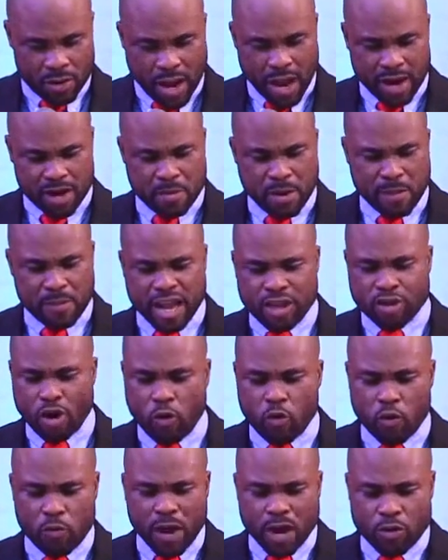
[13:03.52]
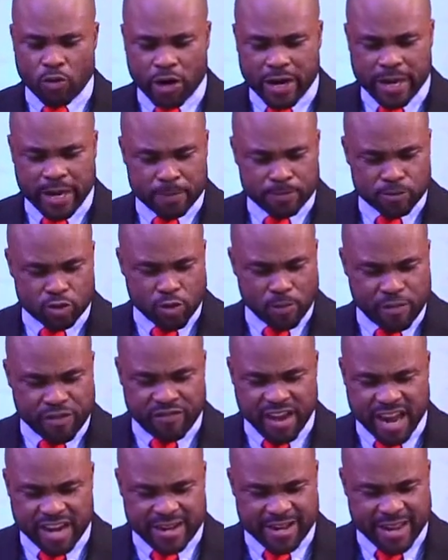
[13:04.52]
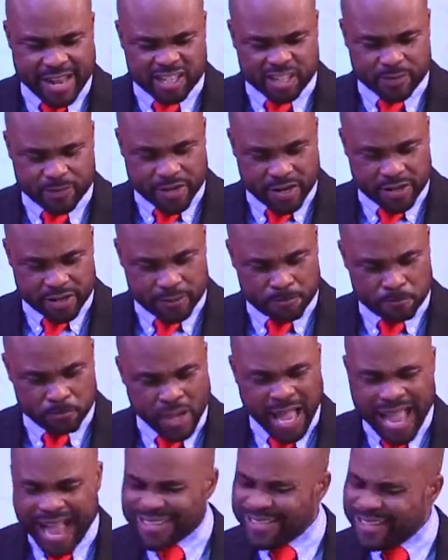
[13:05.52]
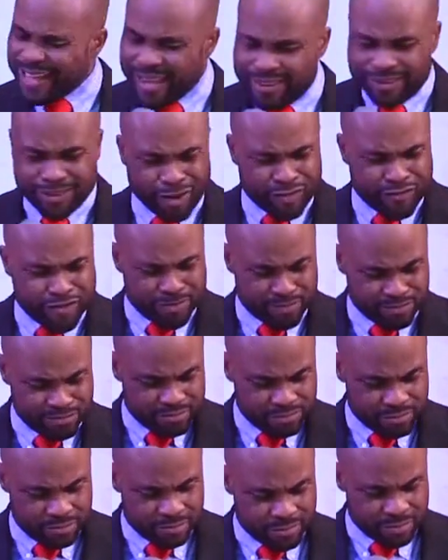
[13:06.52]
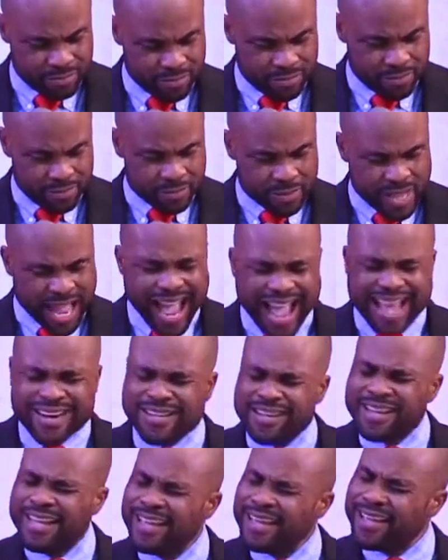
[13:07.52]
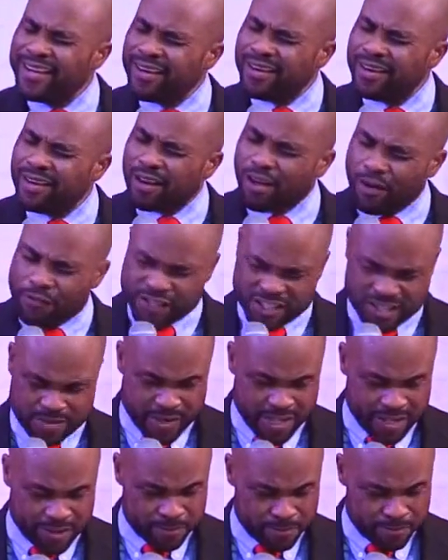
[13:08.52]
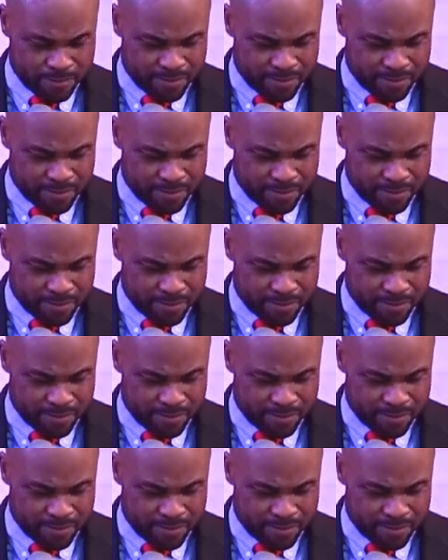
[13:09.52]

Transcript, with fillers: I remember a young woman who came to me very desperate. I said, I love him, and he loves me.